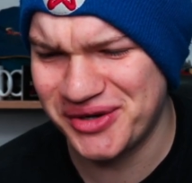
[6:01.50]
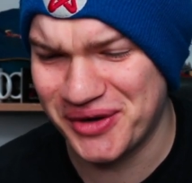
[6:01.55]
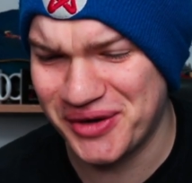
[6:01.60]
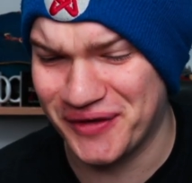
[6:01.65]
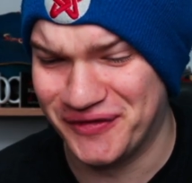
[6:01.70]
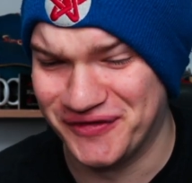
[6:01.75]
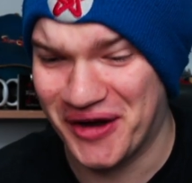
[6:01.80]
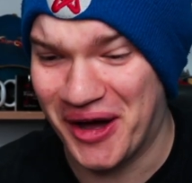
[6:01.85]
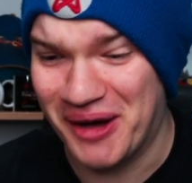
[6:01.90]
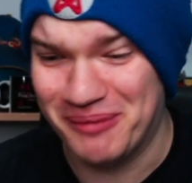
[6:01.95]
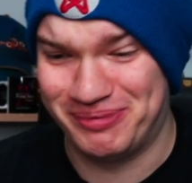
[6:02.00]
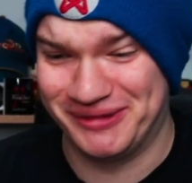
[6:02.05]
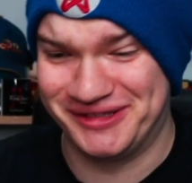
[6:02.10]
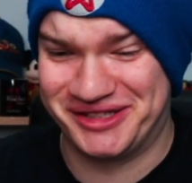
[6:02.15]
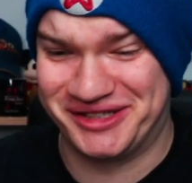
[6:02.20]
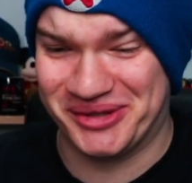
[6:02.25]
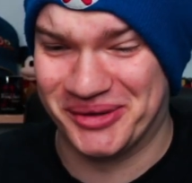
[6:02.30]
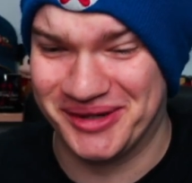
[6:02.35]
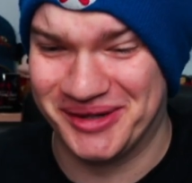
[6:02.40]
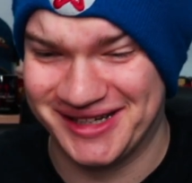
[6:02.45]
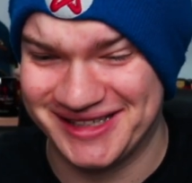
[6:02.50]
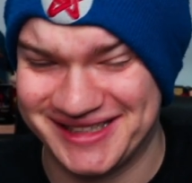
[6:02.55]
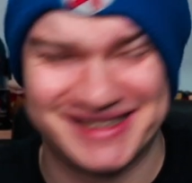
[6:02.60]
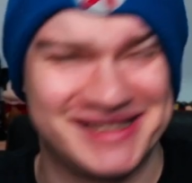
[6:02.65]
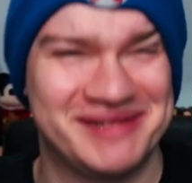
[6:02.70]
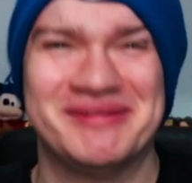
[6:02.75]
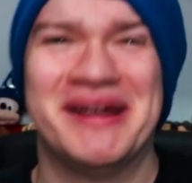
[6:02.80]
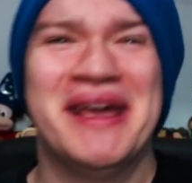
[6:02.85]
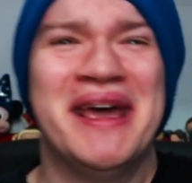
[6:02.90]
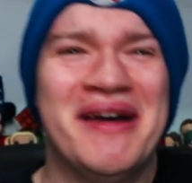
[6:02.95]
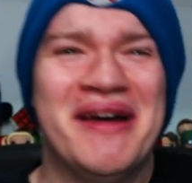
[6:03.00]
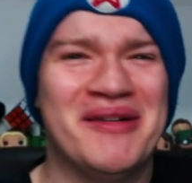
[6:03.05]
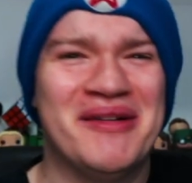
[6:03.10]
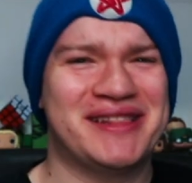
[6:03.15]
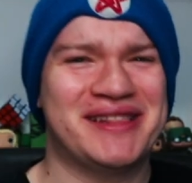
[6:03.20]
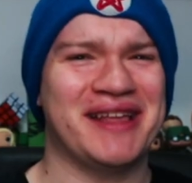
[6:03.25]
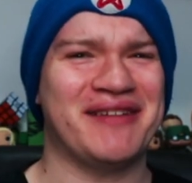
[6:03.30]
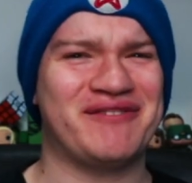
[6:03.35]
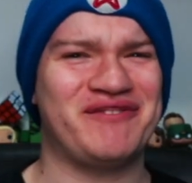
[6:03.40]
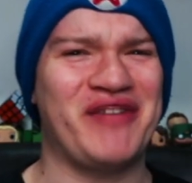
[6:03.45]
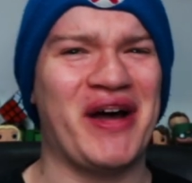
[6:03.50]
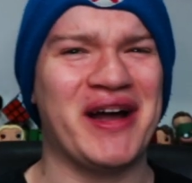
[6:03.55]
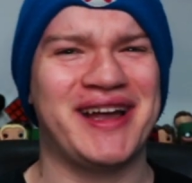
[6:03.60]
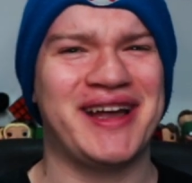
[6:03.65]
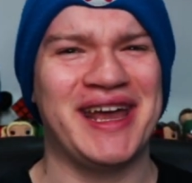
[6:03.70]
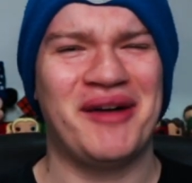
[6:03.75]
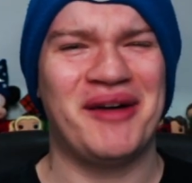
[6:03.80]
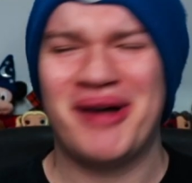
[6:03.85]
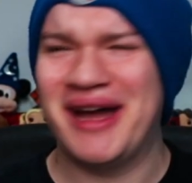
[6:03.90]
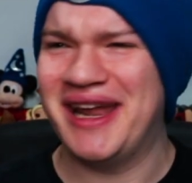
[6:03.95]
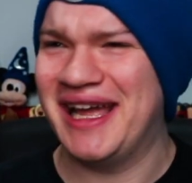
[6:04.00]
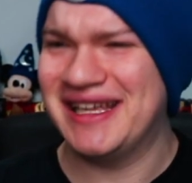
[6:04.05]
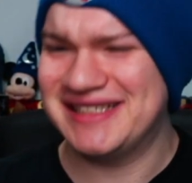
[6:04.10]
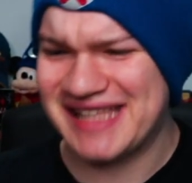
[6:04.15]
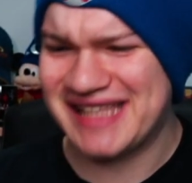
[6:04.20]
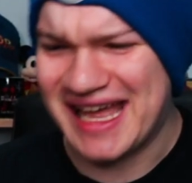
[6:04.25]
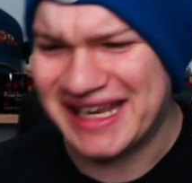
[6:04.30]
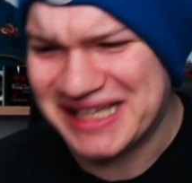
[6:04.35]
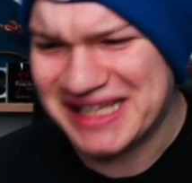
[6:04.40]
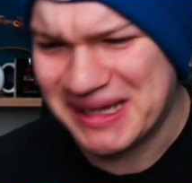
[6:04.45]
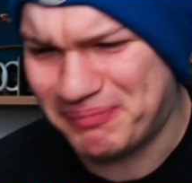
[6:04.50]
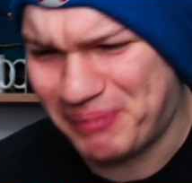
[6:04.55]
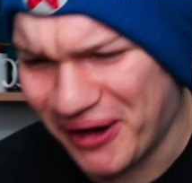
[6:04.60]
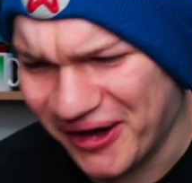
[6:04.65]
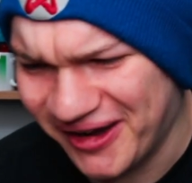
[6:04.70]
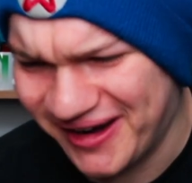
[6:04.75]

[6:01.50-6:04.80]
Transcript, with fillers: you you have not been shortlisted. What the fuck kind of way is that to